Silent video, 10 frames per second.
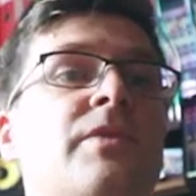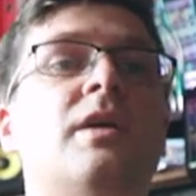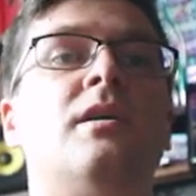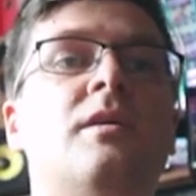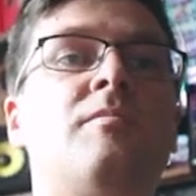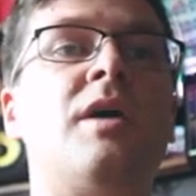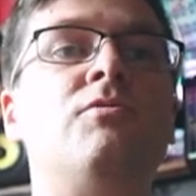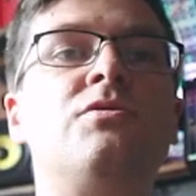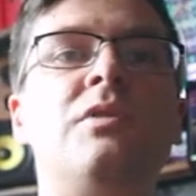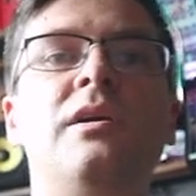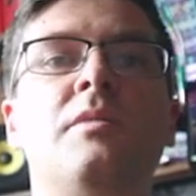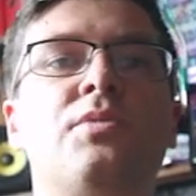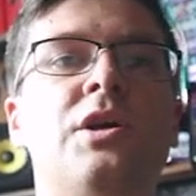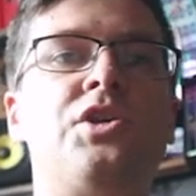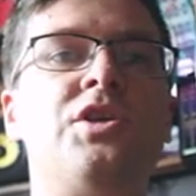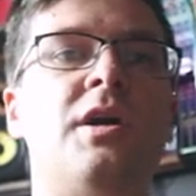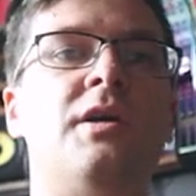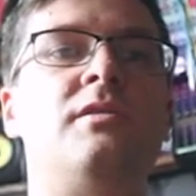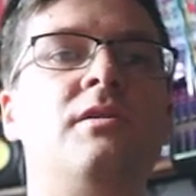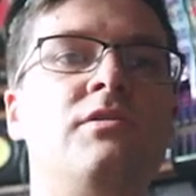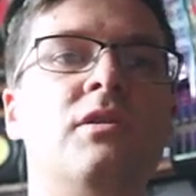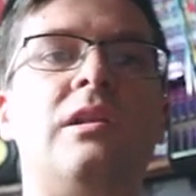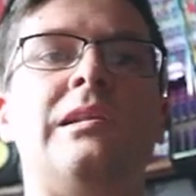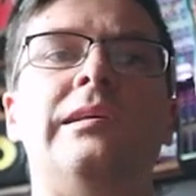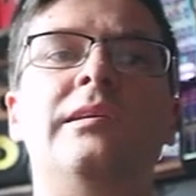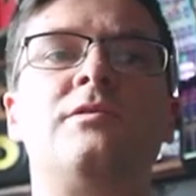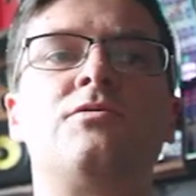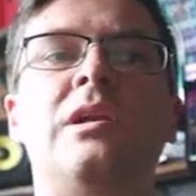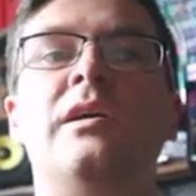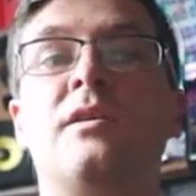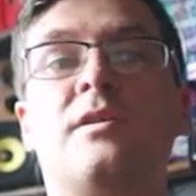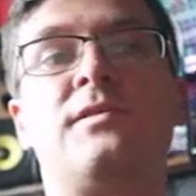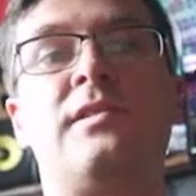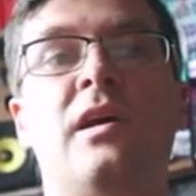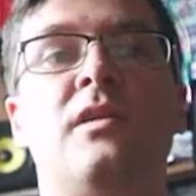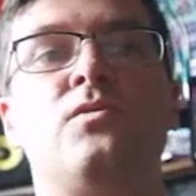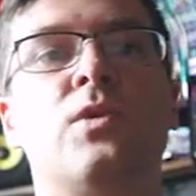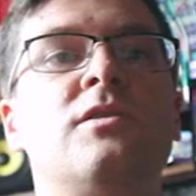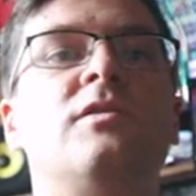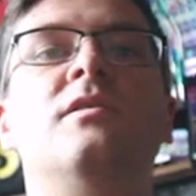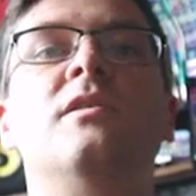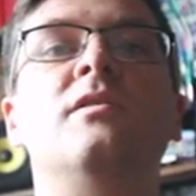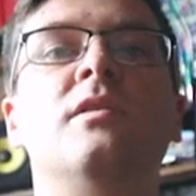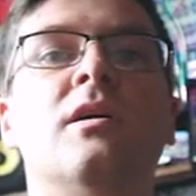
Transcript: um, I would really appreciate if you at least really understand what it,